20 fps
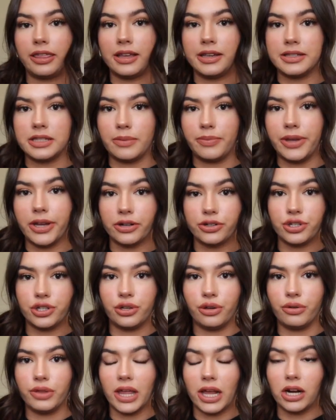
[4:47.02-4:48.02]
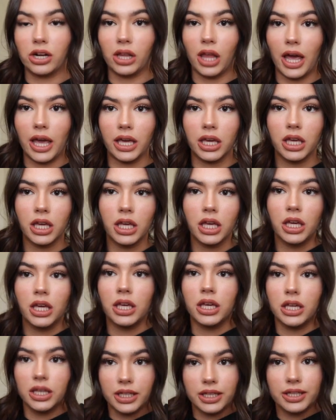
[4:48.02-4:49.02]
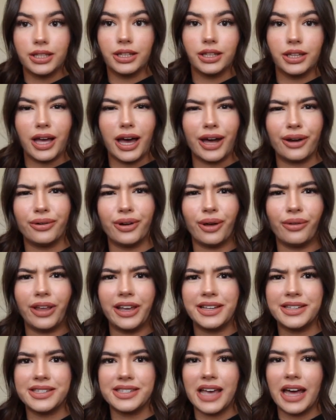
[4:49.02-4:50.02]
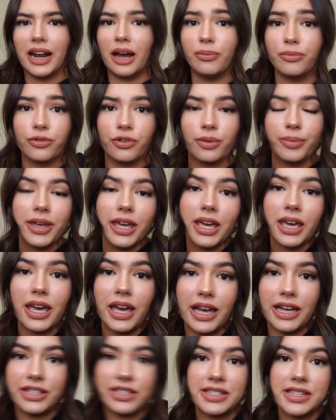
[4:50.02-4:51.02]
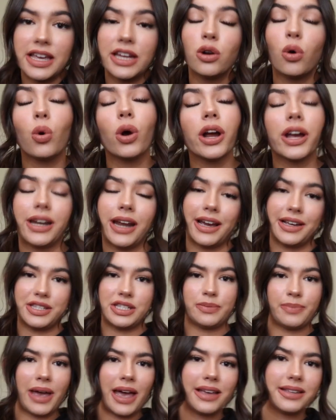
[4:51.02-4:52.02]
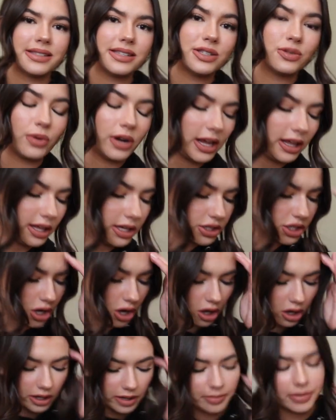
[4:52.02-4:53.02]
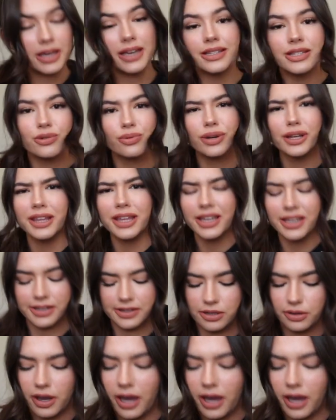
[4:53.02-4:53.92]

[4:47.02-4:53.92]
of things up here too that are like I don't know, like set up for me. It's an organized mess is what I like to call it because it really is,